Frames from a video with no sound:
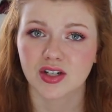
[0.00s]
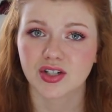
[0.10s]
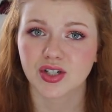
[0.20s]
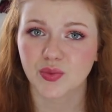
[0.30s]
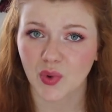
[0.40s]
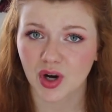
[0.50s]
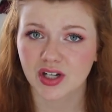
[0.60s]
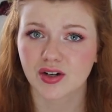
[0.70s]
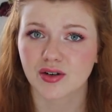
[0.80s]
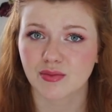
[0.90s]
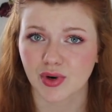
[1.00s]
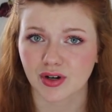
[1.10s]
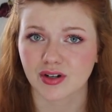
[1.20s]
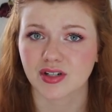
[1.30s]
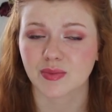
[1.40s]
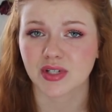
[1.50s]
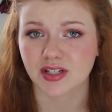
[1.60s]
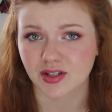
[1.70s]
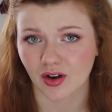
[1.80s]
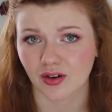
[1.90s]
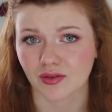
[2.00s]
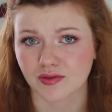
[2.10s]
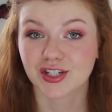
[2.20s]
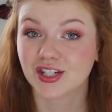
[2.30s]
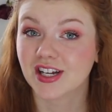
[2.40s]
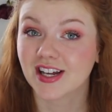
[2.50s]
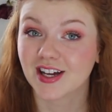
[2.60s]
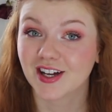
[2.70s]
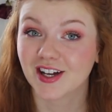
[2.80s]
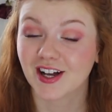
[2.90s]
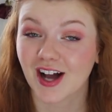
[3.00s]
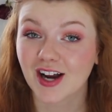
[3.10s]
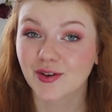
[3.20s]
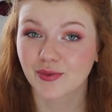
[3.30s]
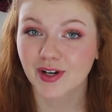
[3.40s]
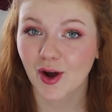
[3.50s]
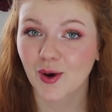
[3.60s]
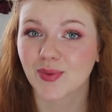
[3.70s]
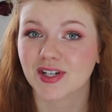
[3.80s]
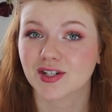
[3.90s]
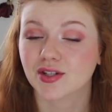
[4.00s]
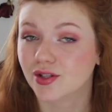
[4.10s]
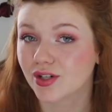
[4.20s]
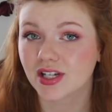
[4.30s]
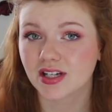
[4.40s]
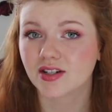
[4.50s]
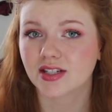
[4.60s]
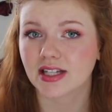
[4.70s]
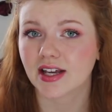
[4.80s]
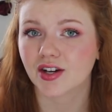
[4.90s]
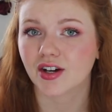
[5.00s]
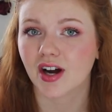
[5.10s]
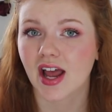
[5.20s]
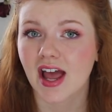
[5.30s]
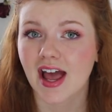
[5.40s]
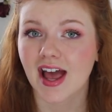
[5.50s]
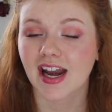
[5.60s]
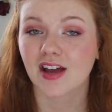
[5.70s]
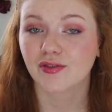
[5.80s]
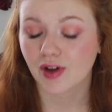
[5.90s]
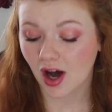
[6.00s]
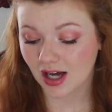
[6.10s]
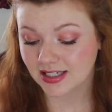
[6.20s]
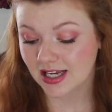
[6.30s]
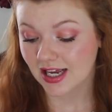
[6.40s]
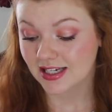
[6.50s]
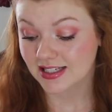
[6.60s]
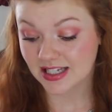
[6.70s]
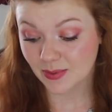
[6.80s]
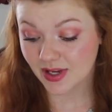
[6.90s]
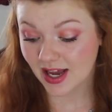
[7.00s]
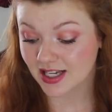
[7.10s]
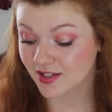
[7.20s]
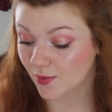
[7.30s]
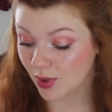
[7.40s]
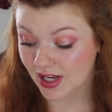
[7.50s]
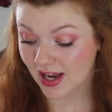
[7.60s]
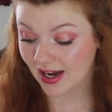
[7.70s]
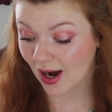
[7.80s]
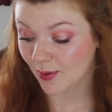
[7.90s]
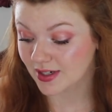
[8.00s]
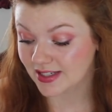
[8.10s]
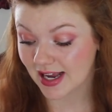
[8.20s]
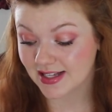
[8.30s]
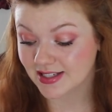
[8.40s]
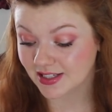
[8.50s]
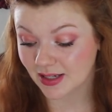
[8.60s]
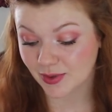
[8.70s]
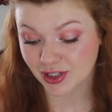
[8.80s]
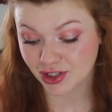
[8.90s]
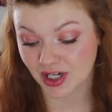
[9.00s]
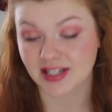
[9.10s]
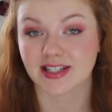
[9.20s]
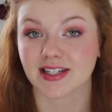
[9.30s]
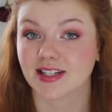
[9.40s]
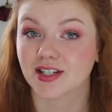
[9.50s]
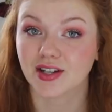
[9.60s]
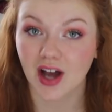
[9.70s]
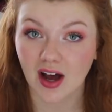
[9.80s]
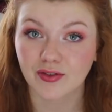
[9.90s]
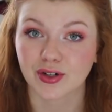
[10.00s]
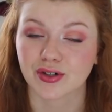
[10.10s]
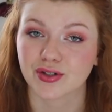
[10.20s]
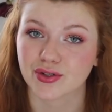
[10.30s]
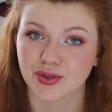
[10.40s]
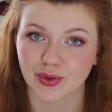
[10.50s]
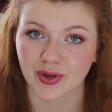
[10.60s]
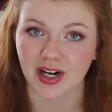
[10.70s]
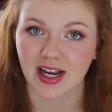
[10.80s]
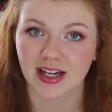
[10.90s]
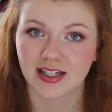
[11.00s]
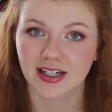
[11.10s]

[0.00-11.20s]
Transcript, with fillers: She wanted her murder to be solved. She got it reopened 30 years later and have got CBS 48 Hours and Celebrity Justice to cover her story